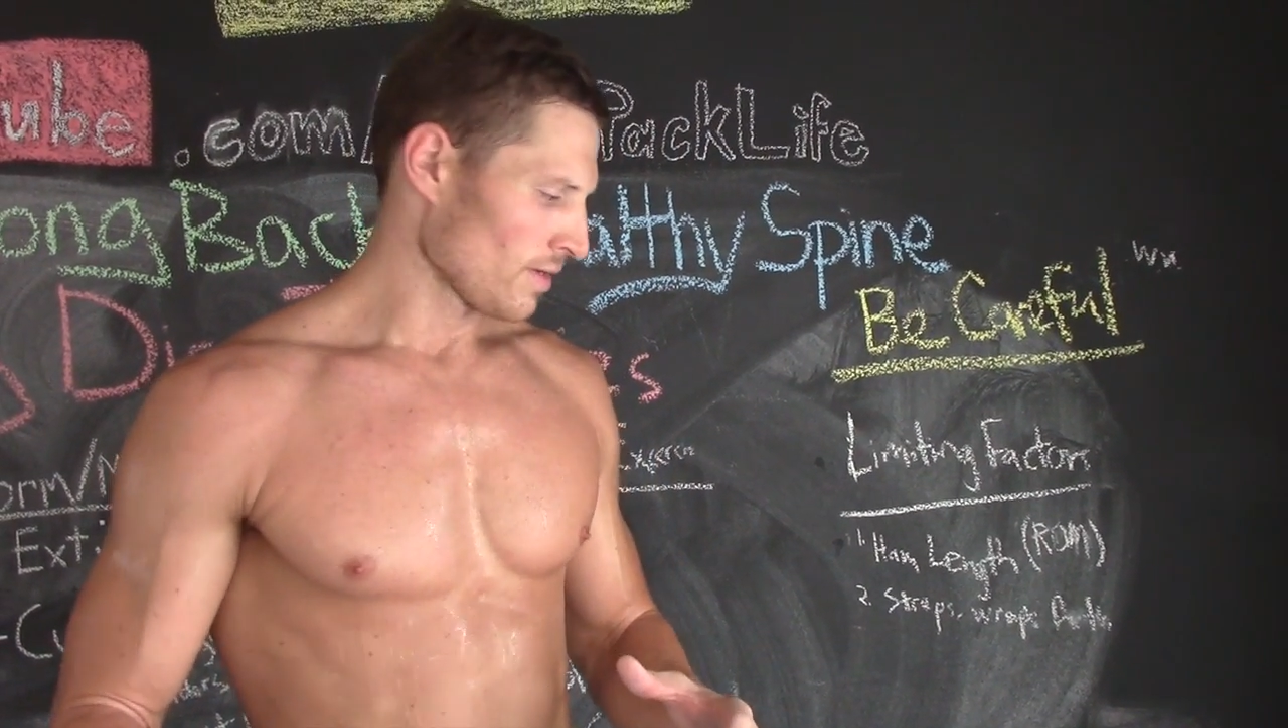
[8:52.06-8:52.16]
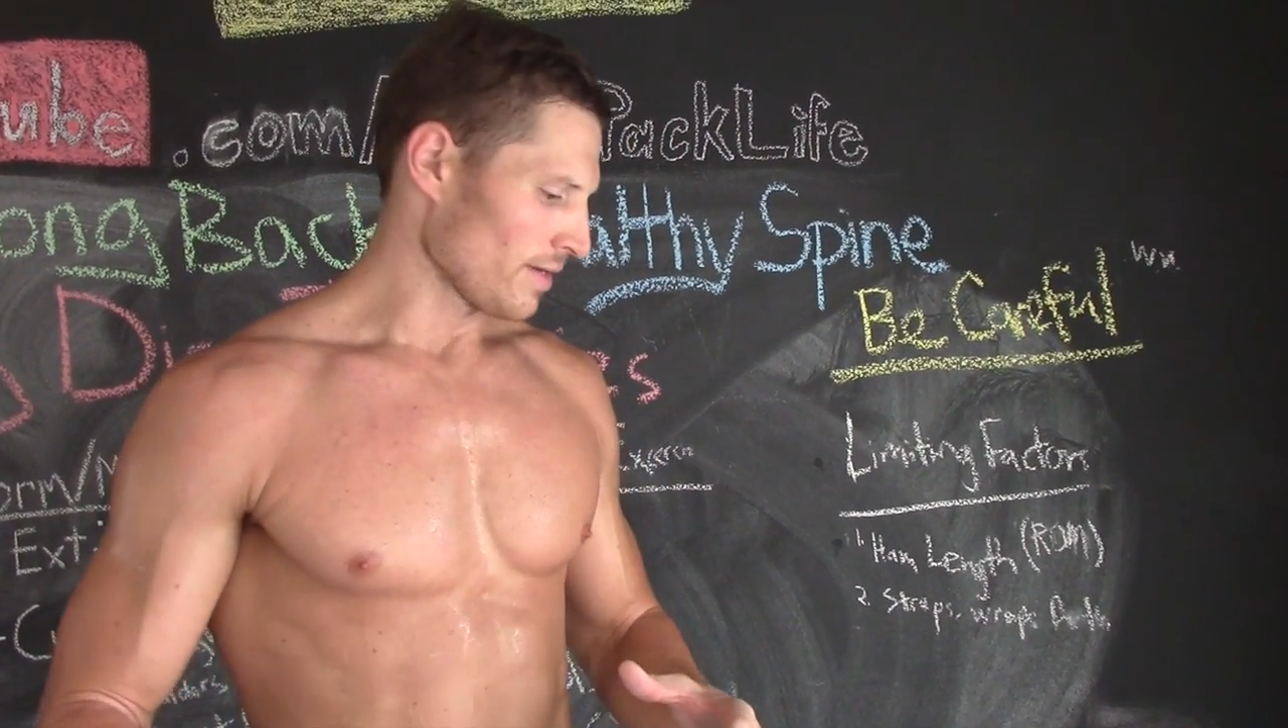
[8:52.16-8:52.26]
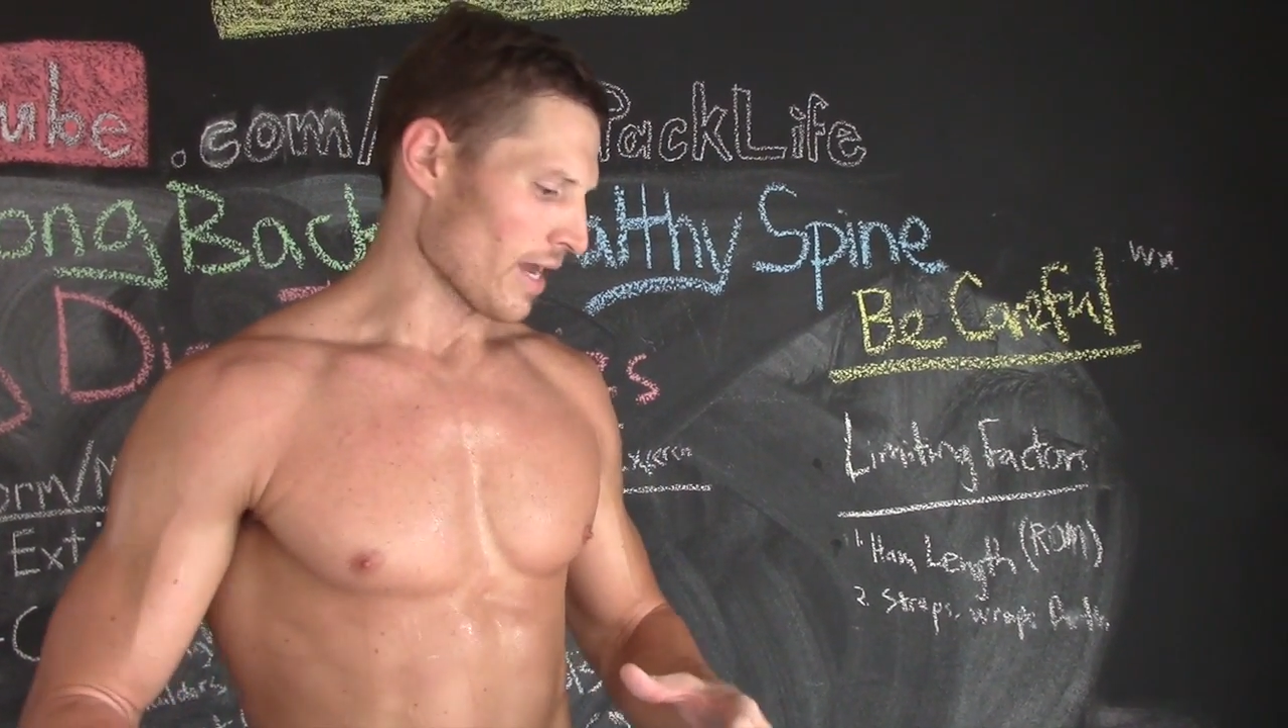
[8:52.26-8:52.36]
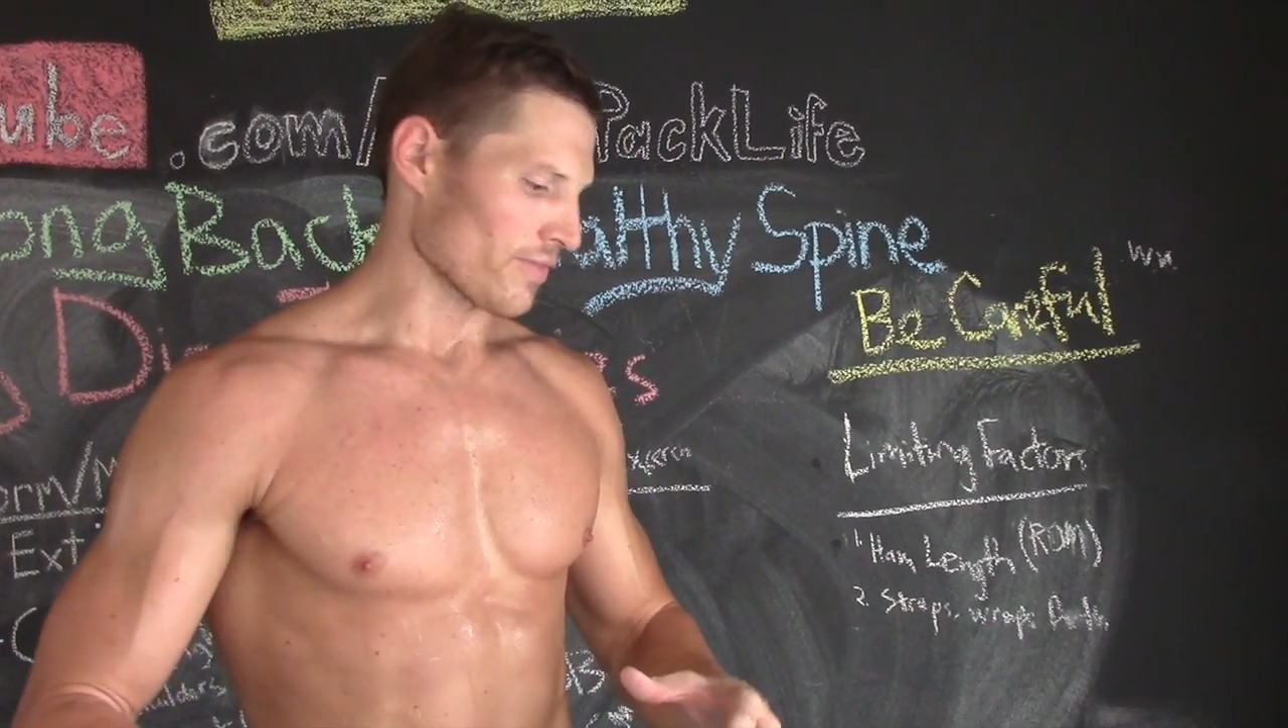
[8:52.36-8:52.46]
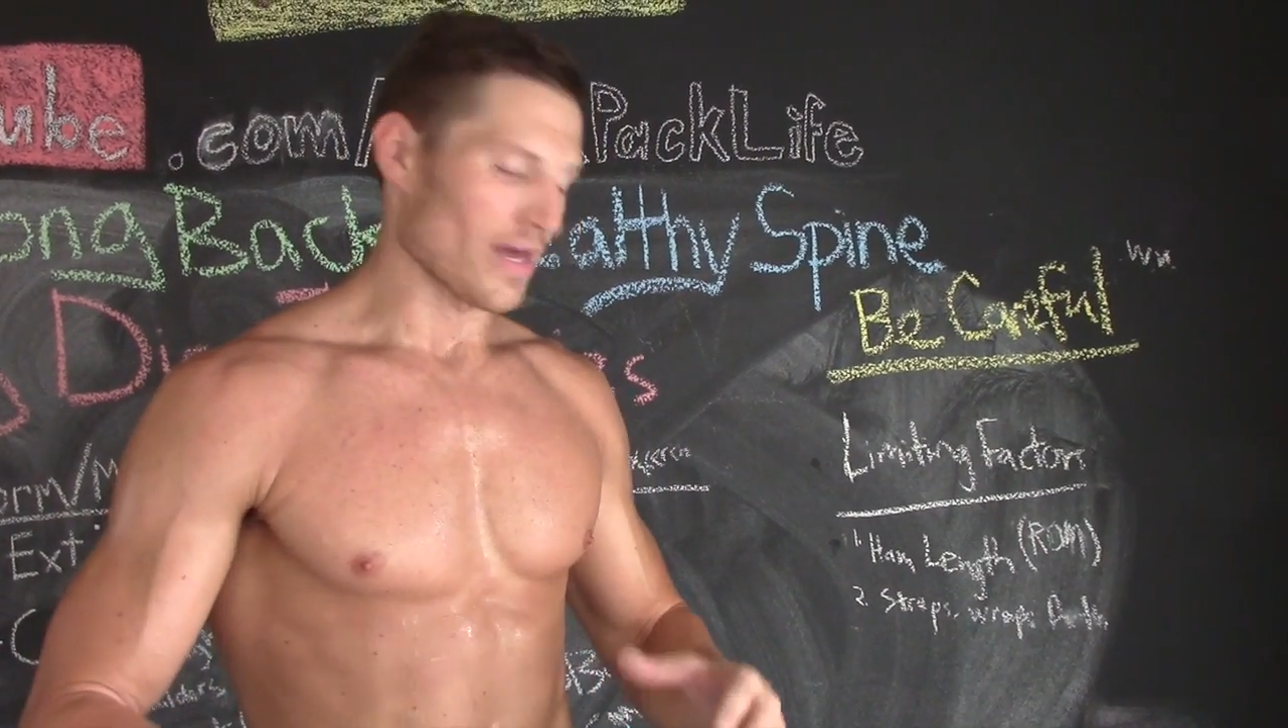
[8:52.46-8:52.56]

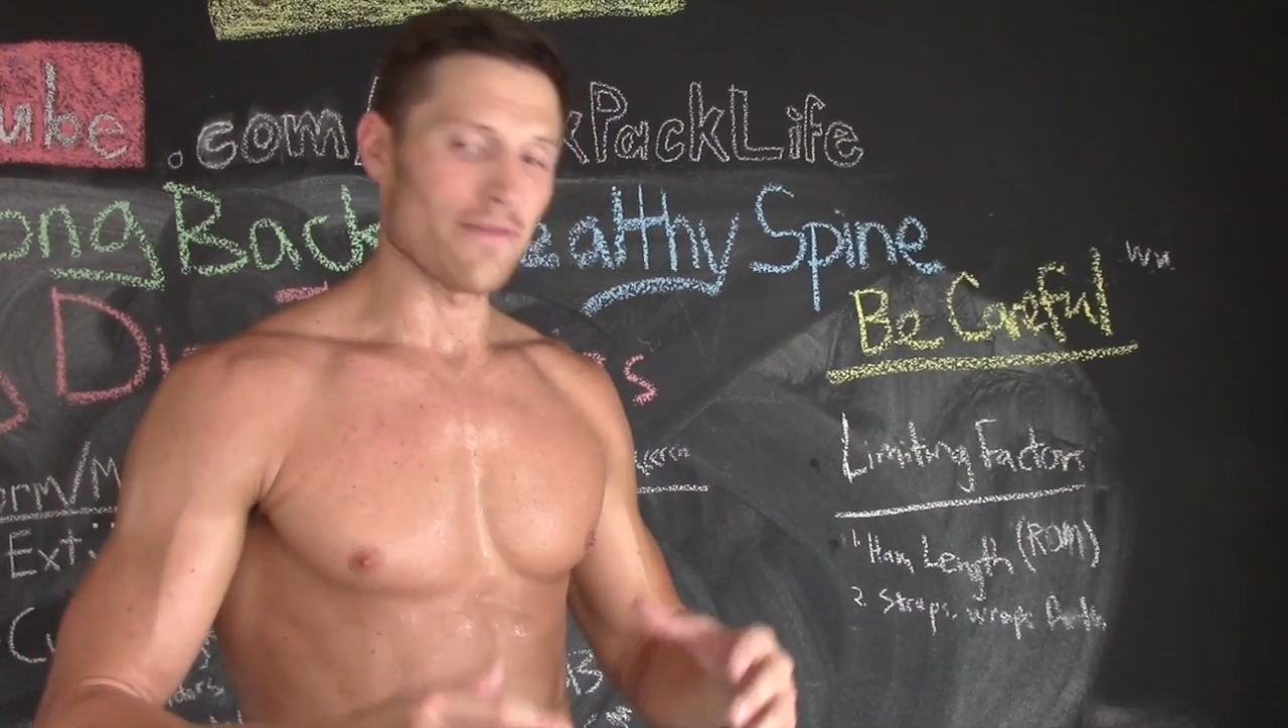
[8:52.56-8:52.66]
Now, the